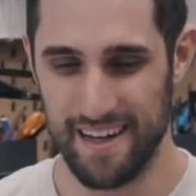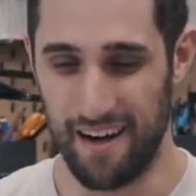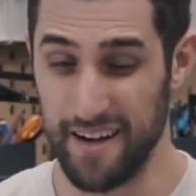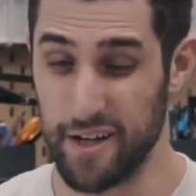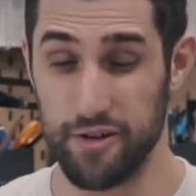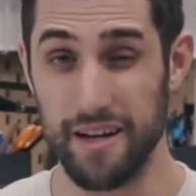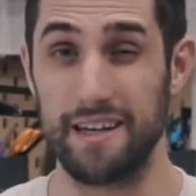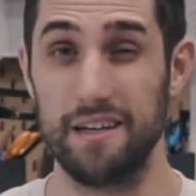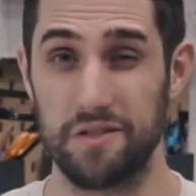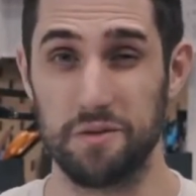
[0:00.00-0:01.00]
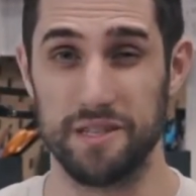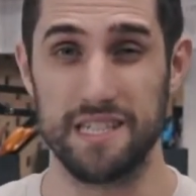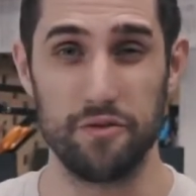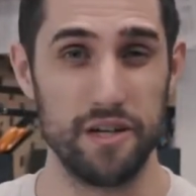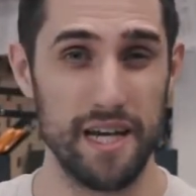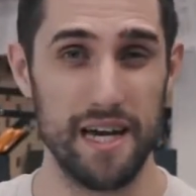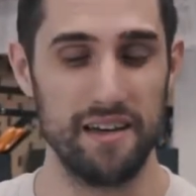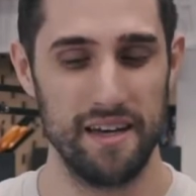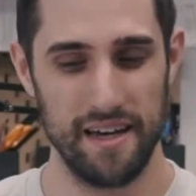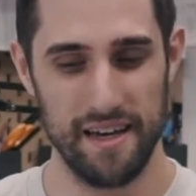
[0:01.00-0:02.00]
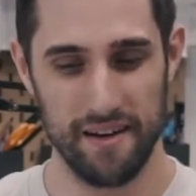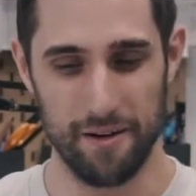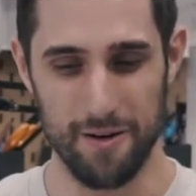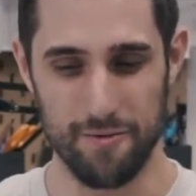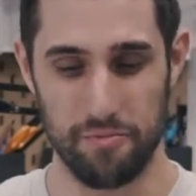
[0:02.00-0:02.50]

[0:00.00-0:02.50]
I create GIFs almost every day of